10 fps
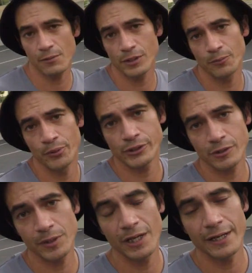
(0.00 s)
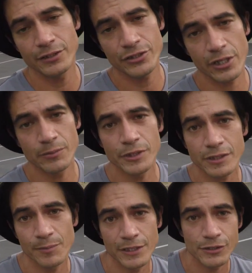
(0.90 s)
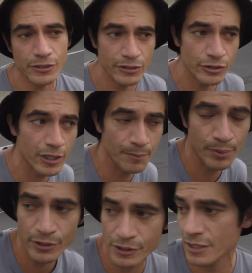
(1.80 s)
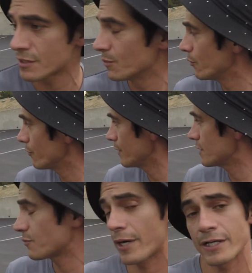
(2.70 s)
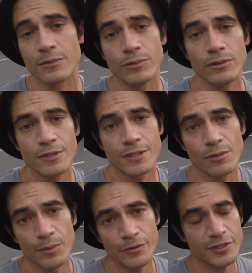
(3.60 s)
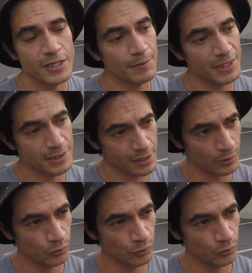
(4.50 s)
when you're pushing behind your subject, make sure you try and push as smoothly as possible. So most of the time that's like a